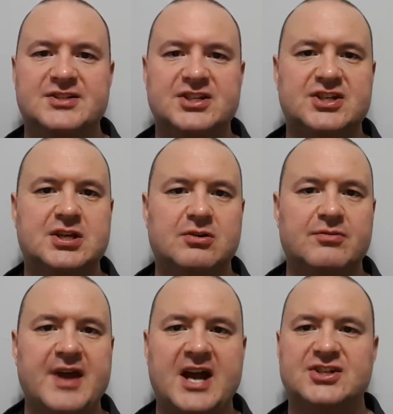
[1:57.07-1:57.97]

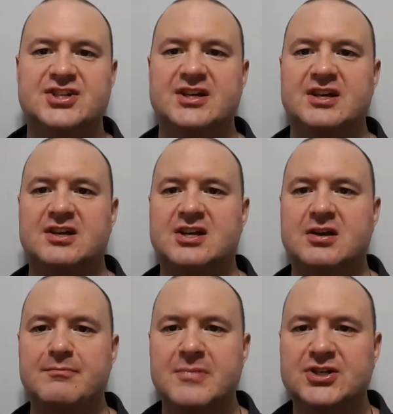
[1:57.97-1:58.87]
secure that uh,
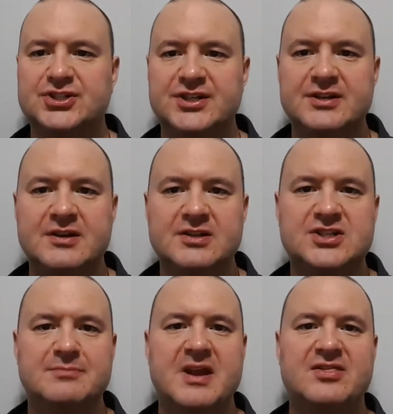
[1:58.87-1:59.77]
commission
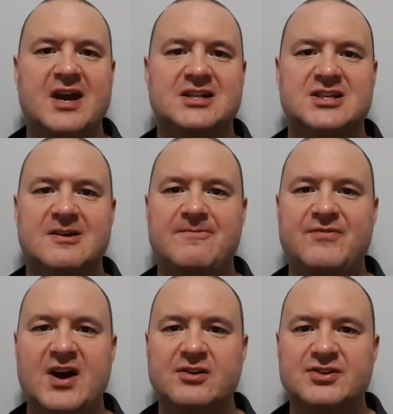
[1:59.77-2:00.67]
to make that uh,
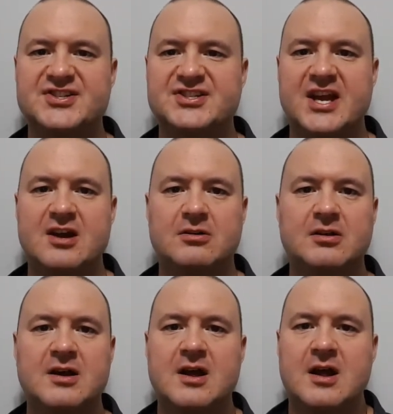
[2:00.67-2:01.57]
final
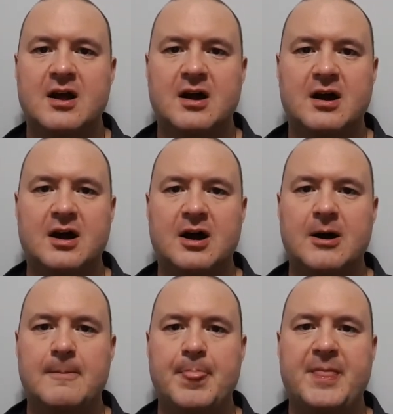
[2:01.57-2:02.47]
sale
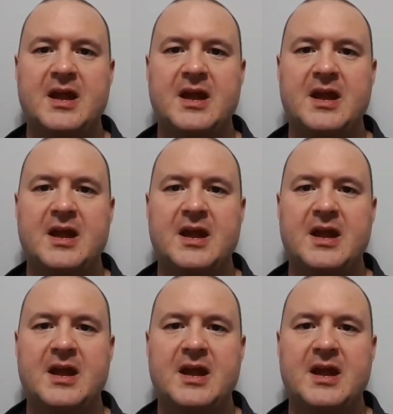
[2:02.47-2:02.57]
um,